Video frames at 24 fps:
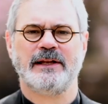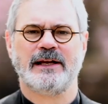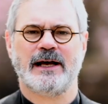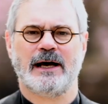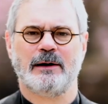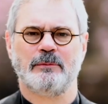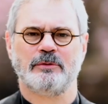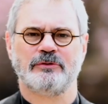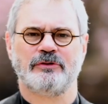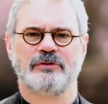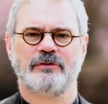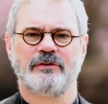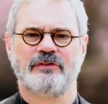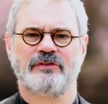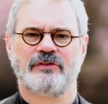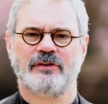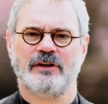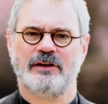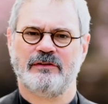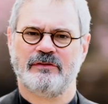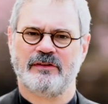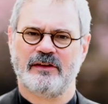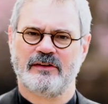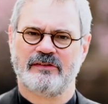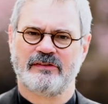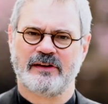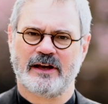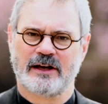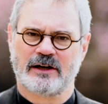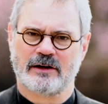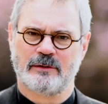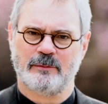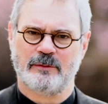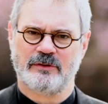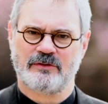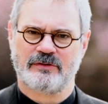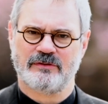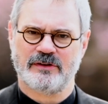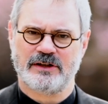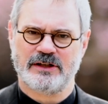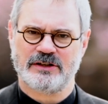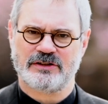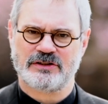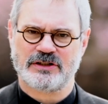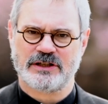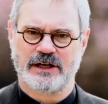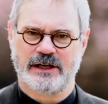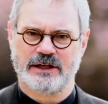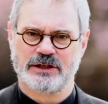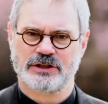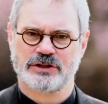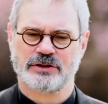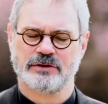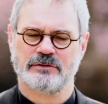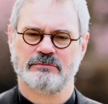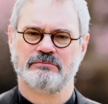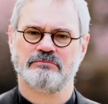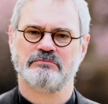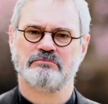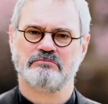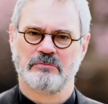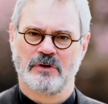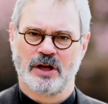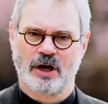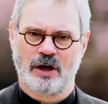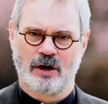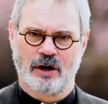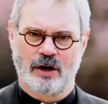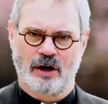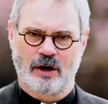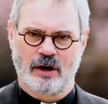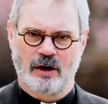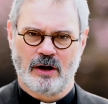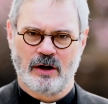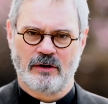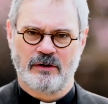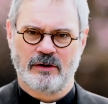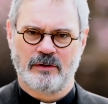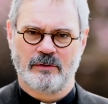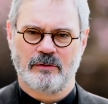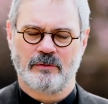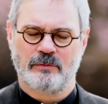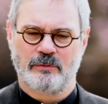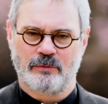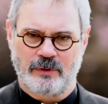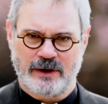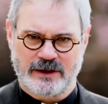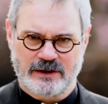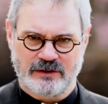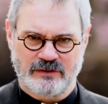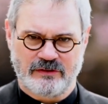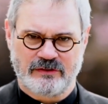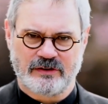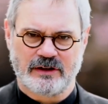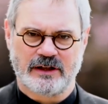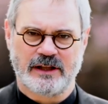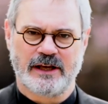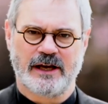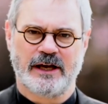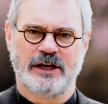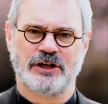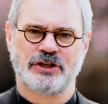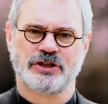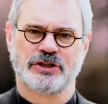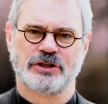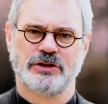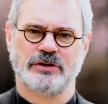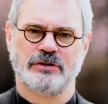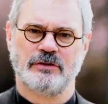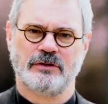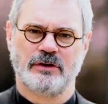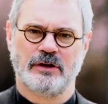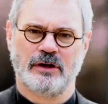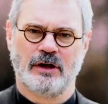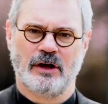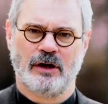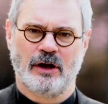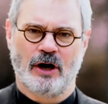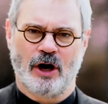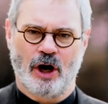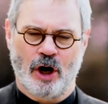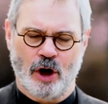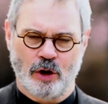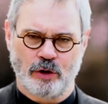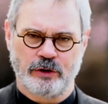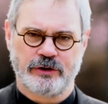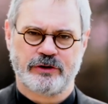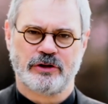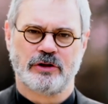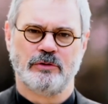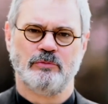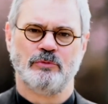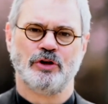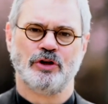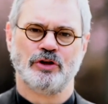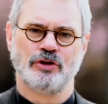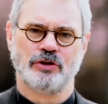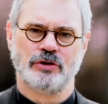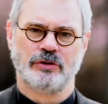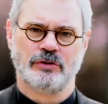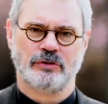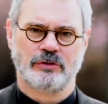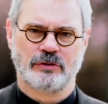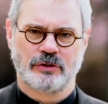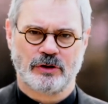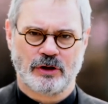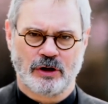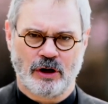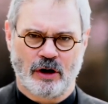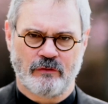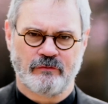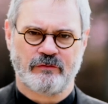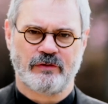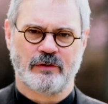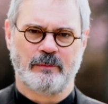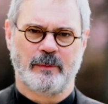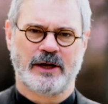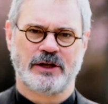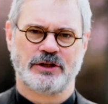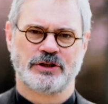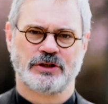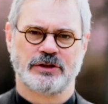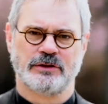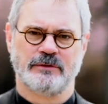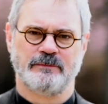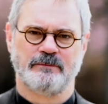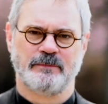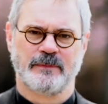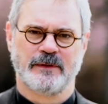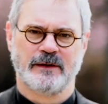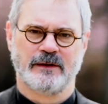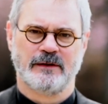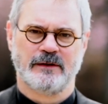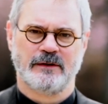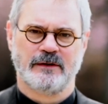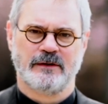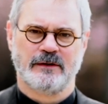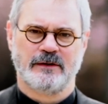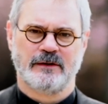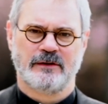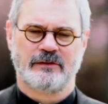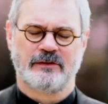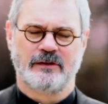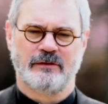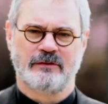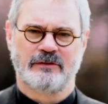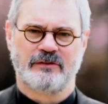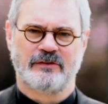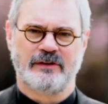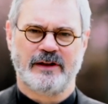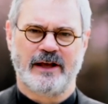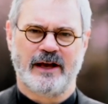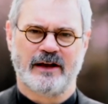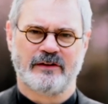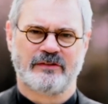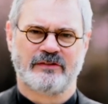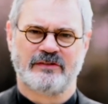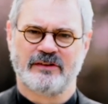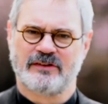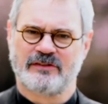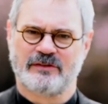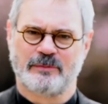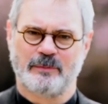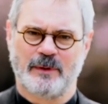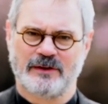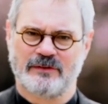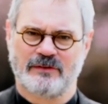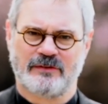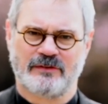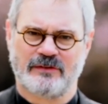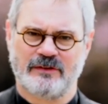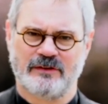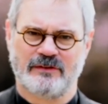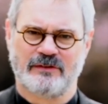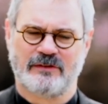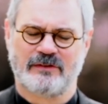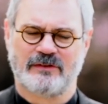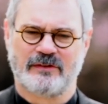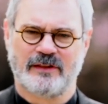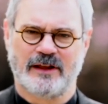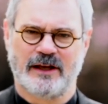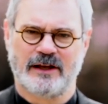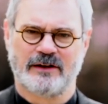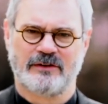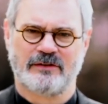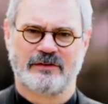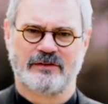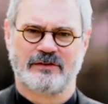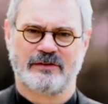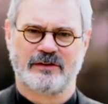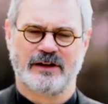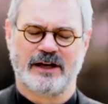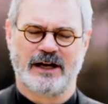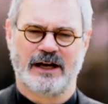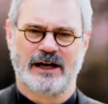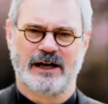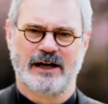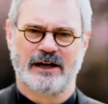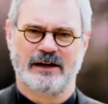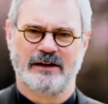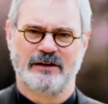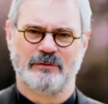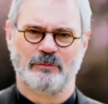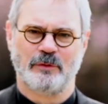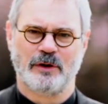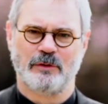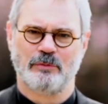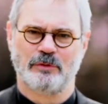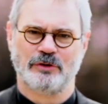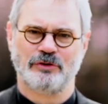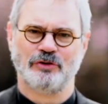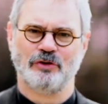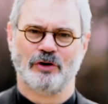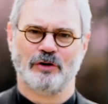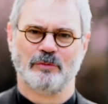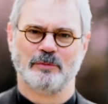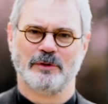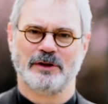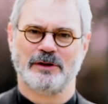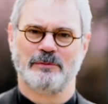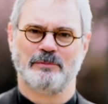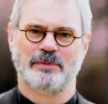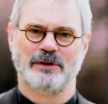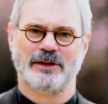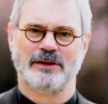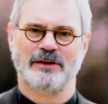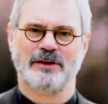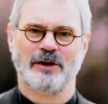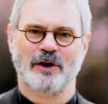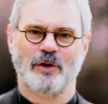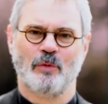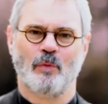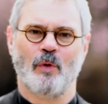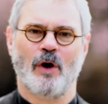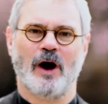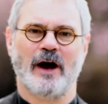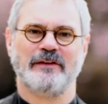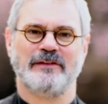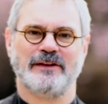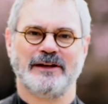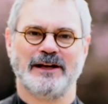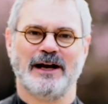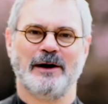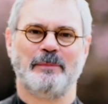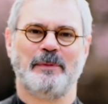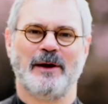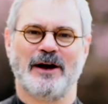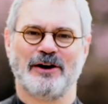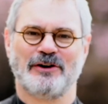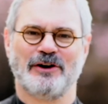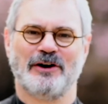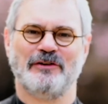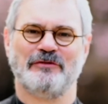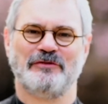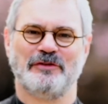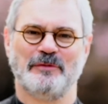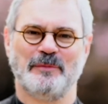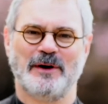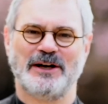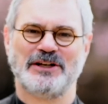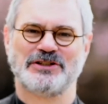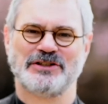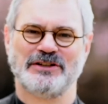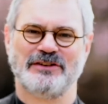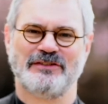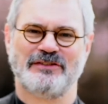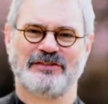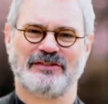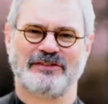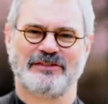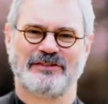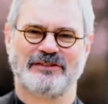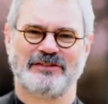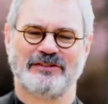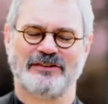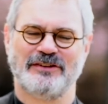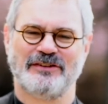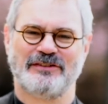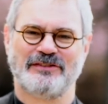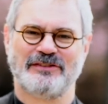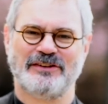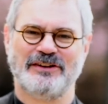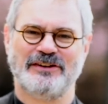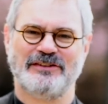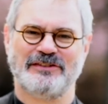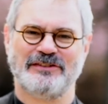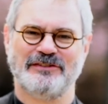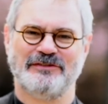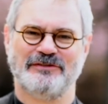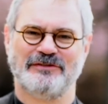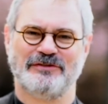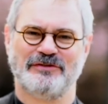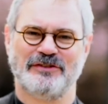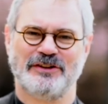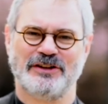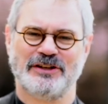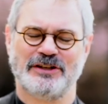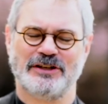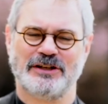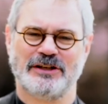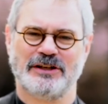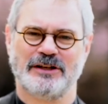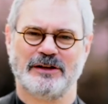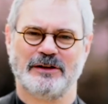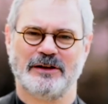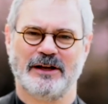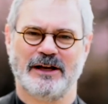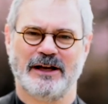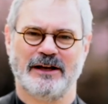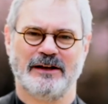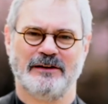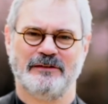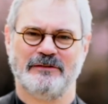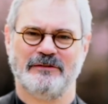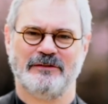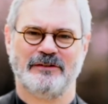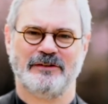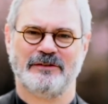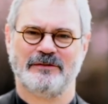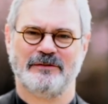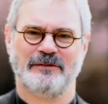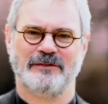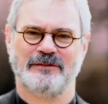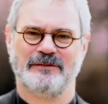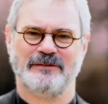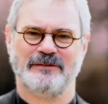being able to receive their sacraments of initiation, reconciliation, Holy Communion, confirmation. So it's now 6 months since that, and we would normally be winding up our confirmation season for the year, and